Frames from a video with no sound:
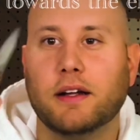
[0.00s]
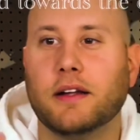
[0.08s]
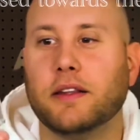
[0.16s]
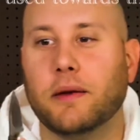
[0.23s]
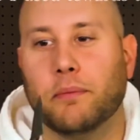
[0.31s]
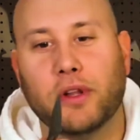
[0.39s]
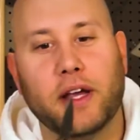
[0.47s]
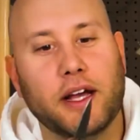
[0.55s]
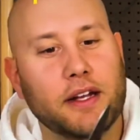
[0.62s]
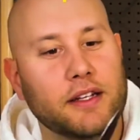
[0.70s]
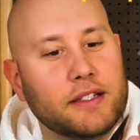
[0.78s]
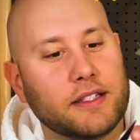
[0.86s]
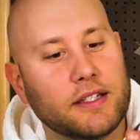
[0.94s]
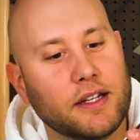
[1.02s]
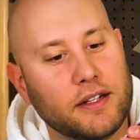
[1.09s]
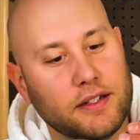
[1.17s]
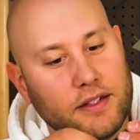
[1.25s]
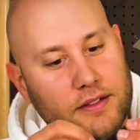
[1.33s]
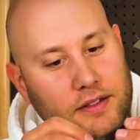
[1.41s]
The blade is
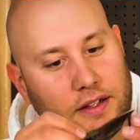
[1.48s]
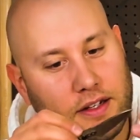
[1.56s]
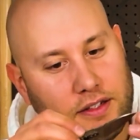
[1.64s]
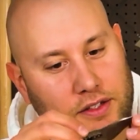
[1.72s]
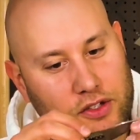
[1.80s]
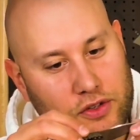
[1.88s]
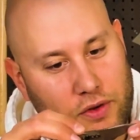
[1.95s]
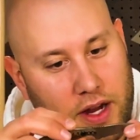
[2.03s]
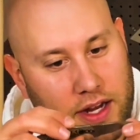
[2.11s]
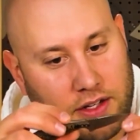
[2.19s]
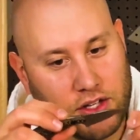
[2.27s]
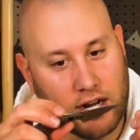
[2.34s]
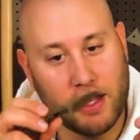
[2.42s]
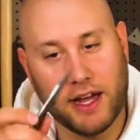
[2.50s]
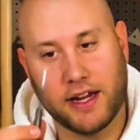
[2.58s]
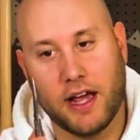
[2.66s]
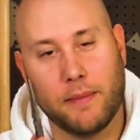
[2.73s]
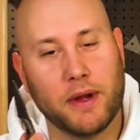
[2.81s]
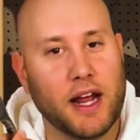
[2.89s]
strange. I like
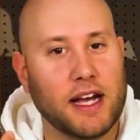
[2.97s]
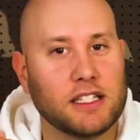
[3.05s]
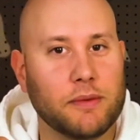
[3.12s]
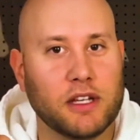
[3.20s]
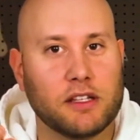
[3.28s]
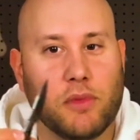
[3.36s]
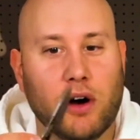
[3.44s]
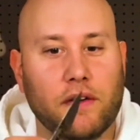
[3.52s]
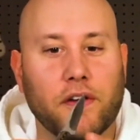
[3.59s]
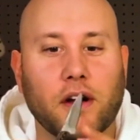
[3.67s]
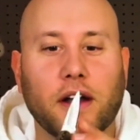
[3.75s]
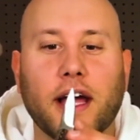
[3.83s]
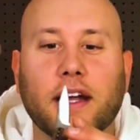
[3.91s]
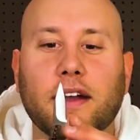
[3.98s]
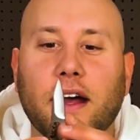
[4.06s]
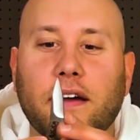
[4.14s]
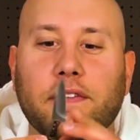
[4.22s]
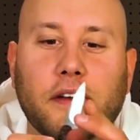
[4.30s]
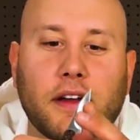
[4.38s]
it. I mean, it has to be small for a neck knife.